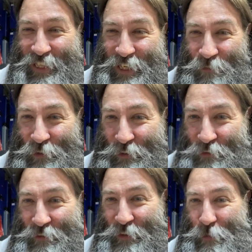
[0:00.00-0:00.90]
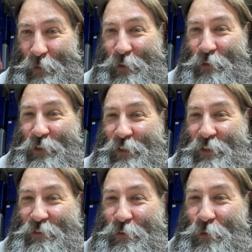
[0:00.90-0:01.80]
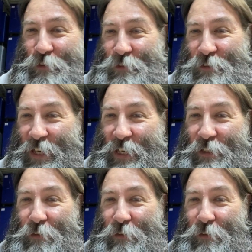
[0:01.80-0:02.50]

can't really see. Let me go look and see what you said.